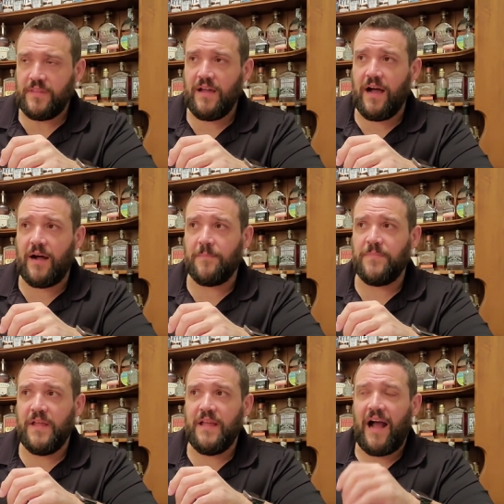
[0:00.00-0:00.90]
Um,
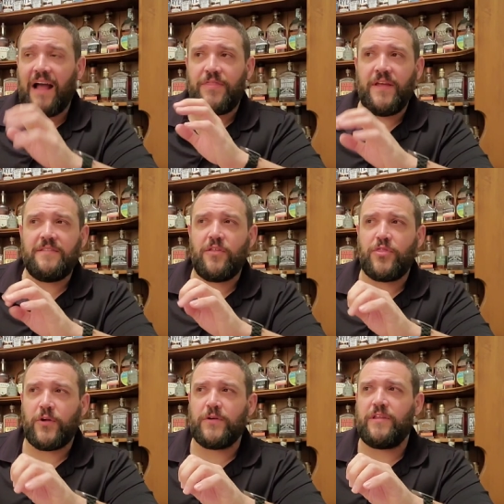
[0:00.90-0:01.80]
I think the
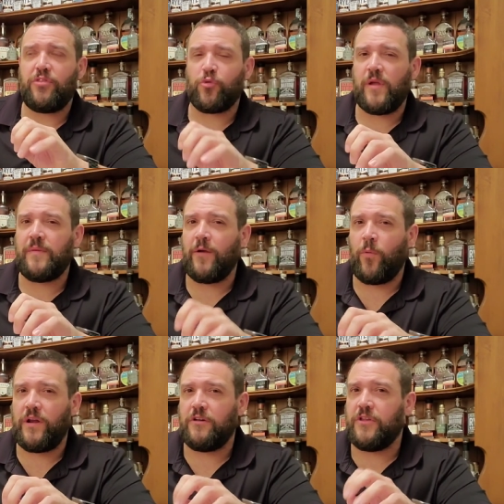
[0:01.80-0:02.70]
thirty-three might
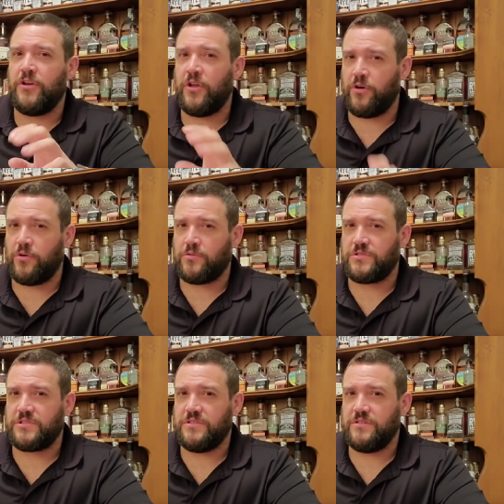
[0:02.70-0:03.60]
win on the
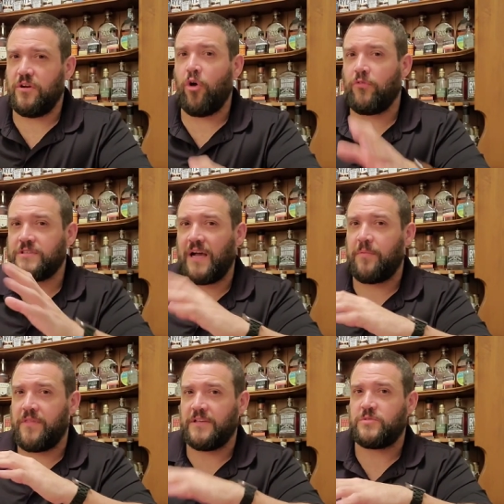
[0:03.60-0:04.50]
nose over top
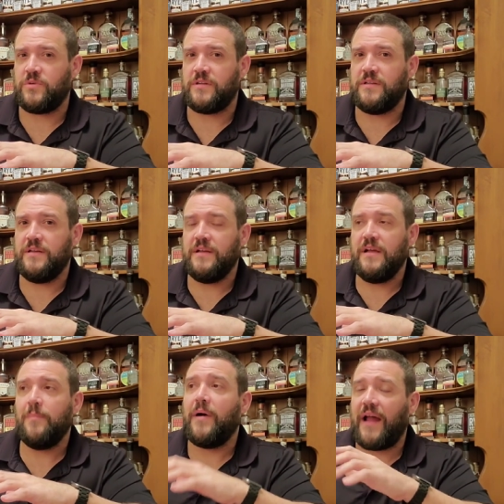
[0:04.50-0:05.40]
of this one.
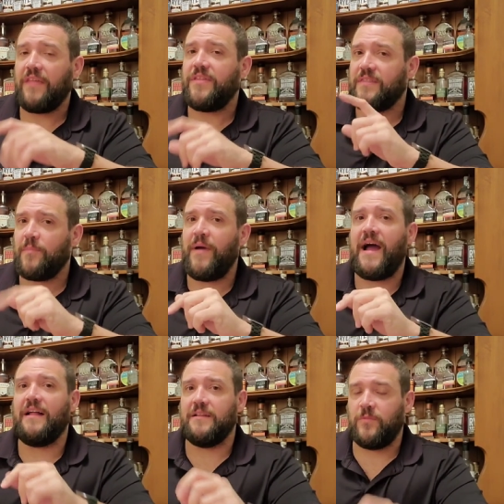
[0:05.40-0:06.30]
But I think the
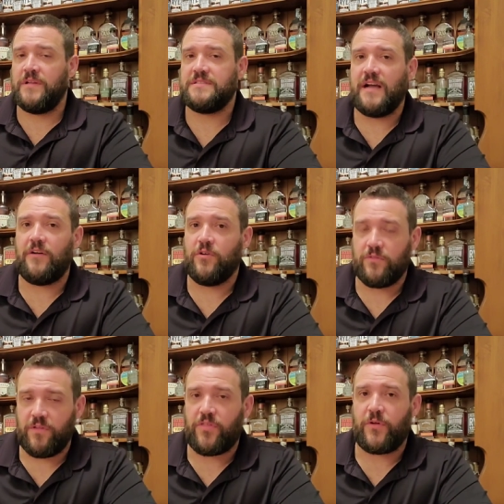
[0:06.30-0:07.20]
palate wins out
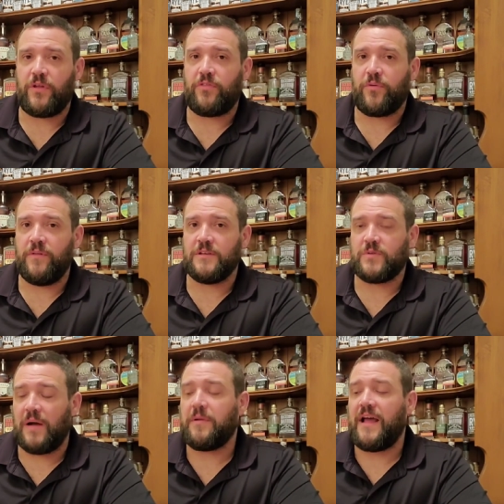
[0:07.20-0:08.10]
over the thirty-three in this one.
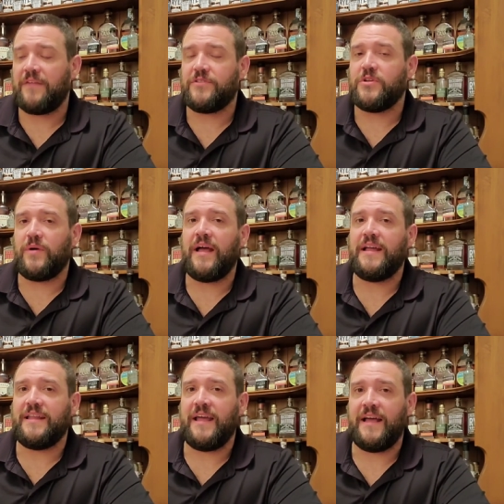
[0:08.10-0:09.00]
I'm going to have to do a
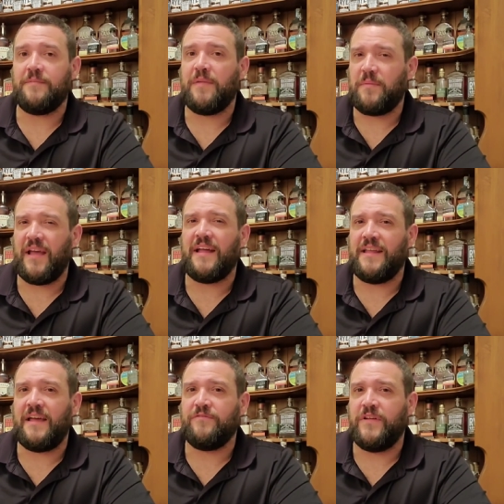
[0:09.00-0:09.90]
head-to-head, maybe a
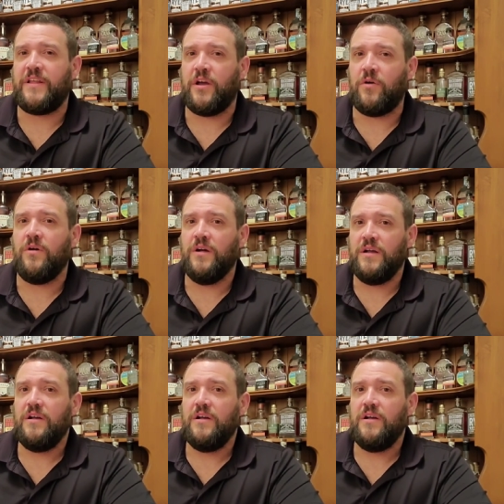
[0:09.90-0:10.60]
head-to-head video